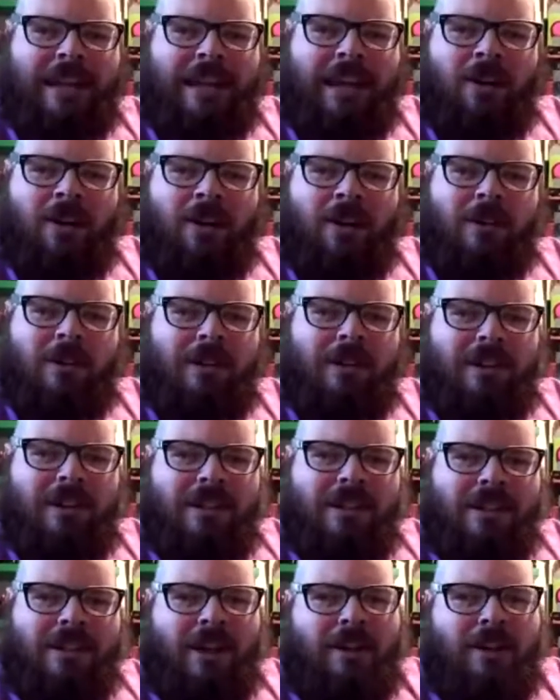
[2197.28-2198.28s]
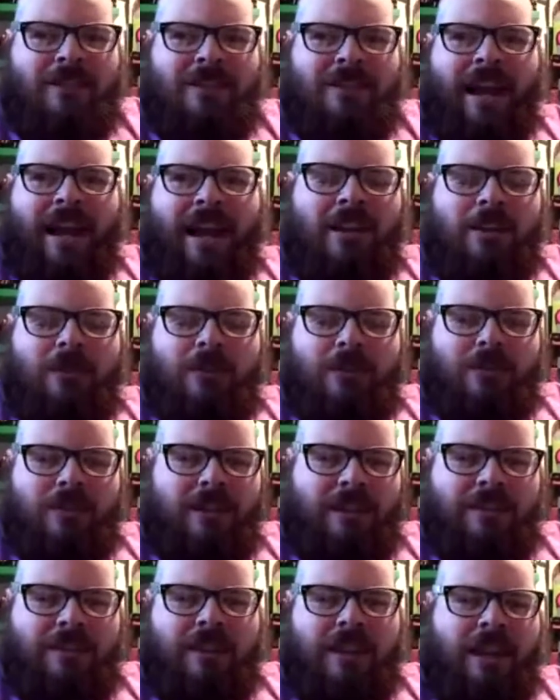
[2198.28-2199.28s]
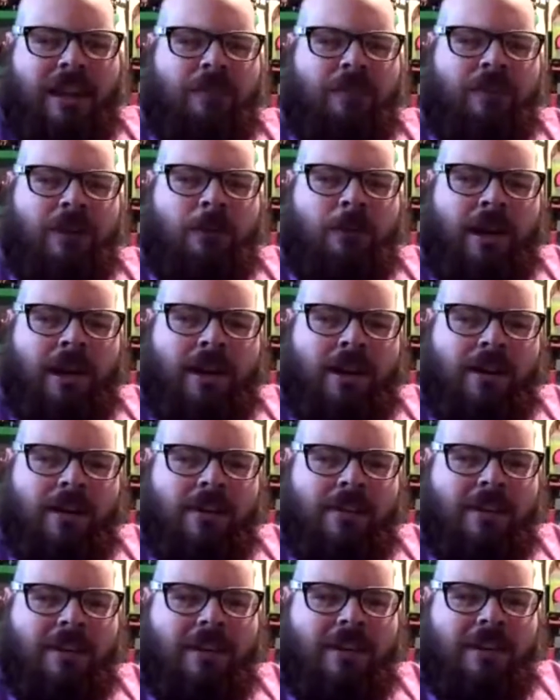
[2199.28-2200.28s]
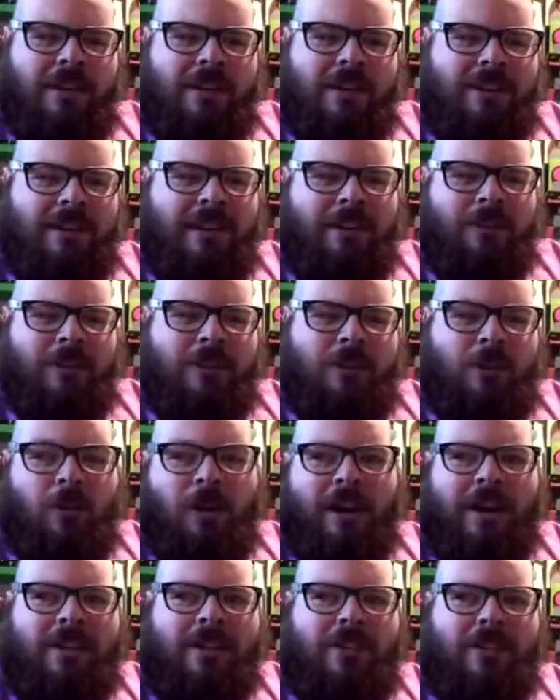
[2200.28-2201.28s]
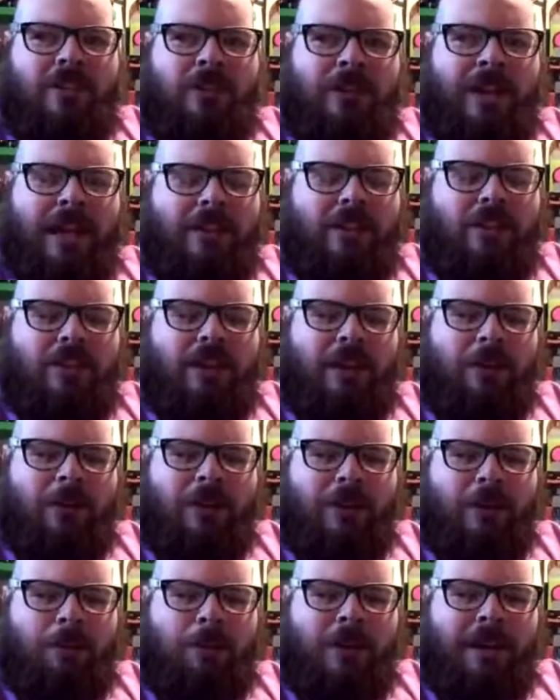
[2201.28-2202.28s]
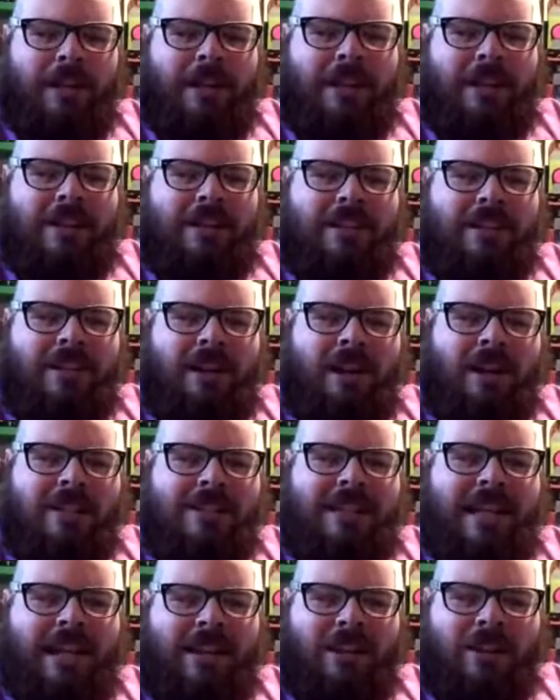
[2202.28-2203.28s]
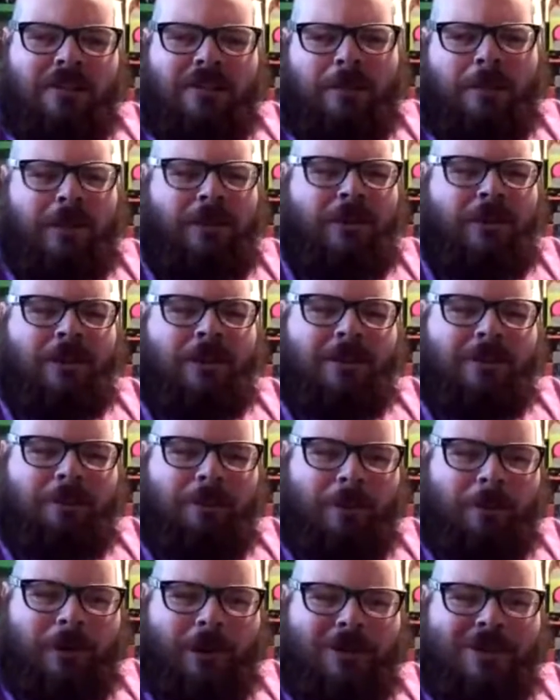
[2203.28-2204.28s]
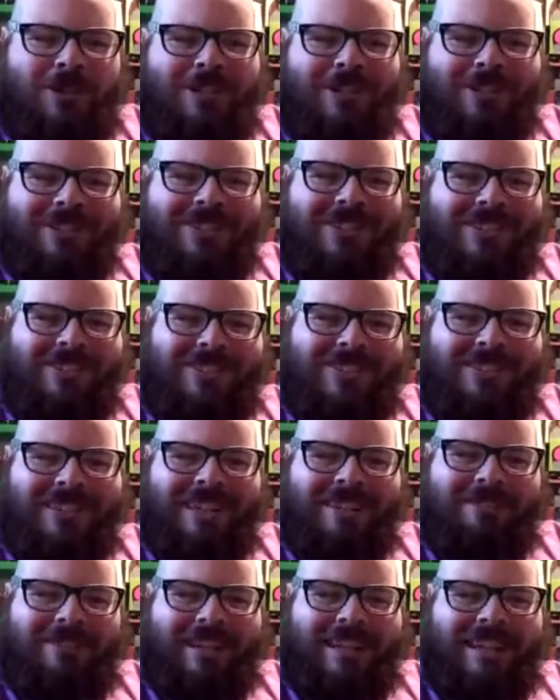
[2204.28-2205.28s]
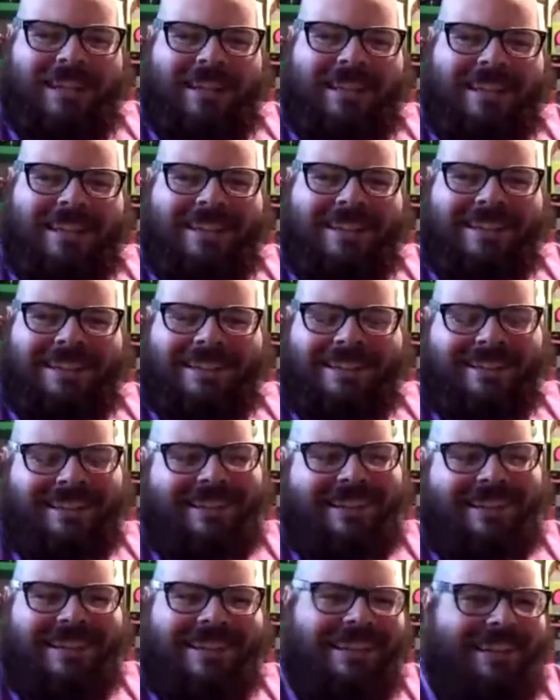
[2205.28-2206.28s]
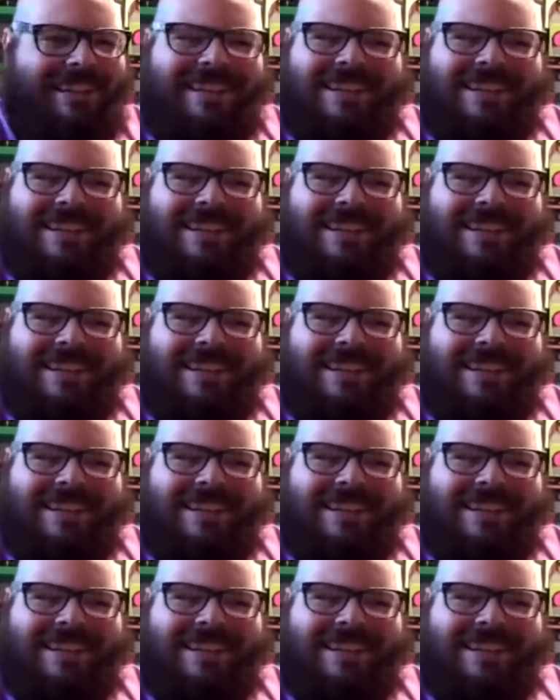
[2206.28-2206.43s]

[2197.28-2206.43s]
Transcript: out. Talent was leaving everywhere. They were trying to do that thing where they're bringing in young talent from other promotions and stuff again.